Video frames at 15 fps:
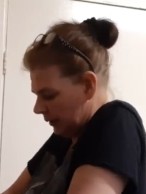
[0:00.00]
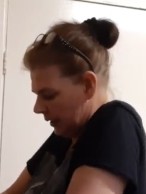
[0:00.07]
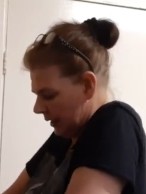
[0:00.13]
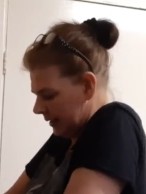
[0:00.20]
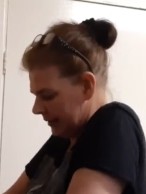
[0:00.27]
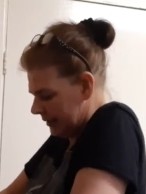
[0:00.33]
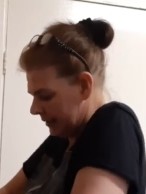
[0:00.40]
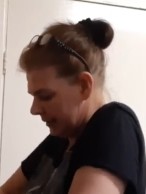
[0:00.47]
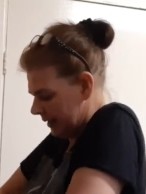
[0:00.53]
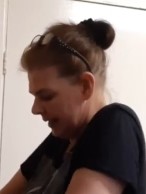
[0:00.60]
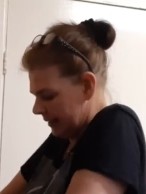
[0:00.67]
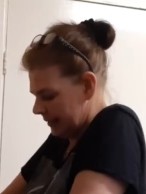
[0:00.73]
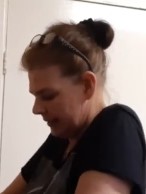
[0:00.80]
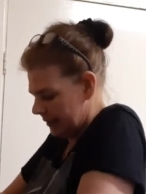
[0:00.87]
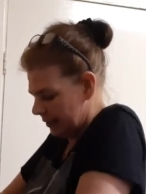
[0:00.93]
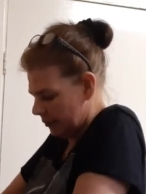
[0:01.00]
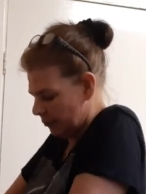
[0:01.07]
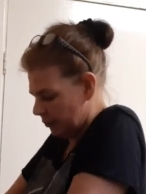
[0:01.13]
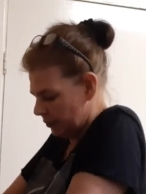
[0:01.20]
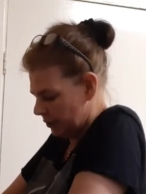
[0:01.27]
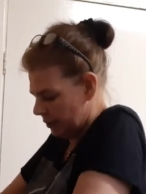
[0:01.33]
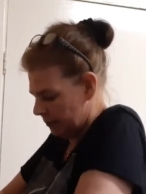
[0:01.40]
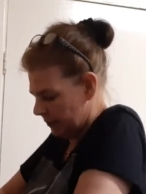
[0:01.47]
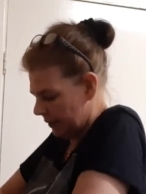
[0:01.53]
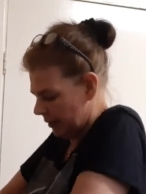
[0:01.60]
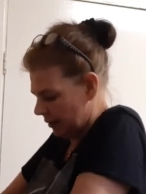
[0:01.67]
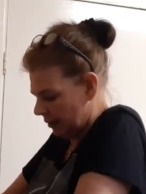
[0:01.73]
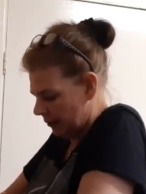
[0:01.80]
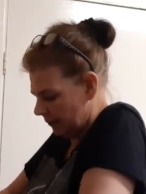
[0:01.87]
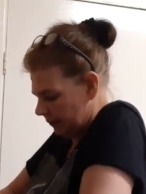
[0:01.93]
And as I said, I don't want to
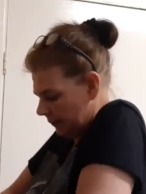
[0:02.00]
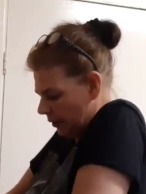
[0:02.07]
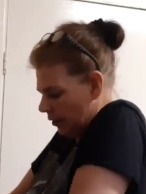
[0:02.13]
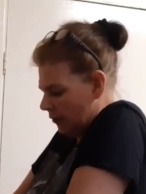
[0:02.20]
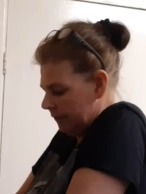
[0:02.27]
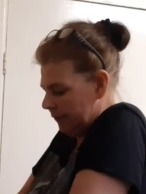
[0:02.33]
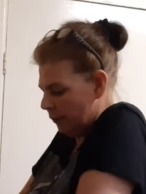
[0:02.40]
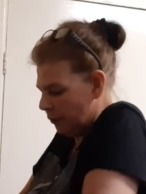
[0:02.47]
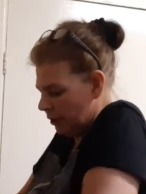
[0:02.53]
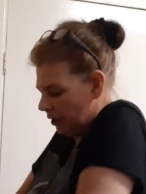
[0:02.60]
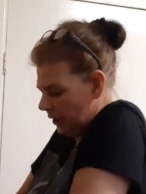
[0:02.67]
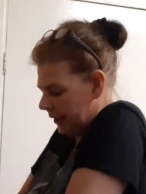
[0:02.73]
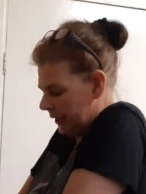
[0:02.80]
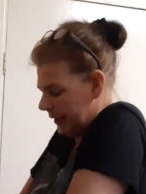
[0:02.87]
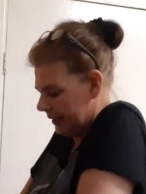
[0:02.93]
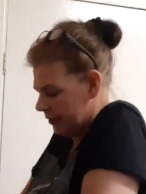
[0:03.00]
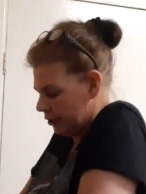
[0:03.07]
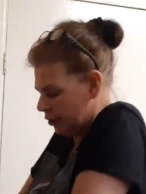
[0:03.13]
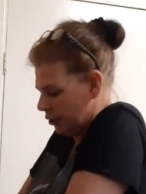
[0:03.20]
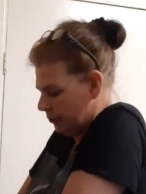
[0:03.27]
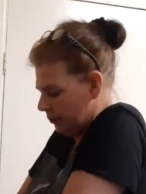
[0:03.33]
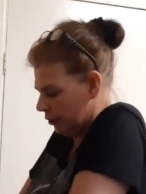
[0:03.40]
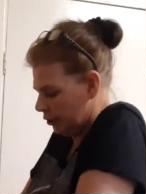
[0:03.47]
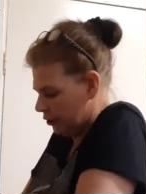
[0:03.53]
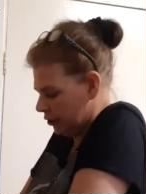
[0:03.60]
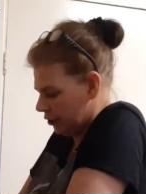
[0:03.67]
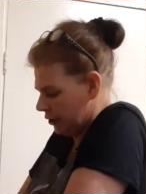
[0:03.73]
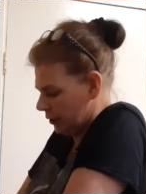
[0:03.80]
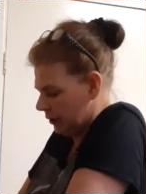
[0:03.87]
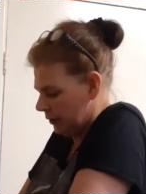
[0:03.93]
be overworking it too
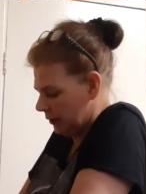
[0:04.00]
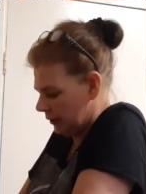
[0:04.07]
much,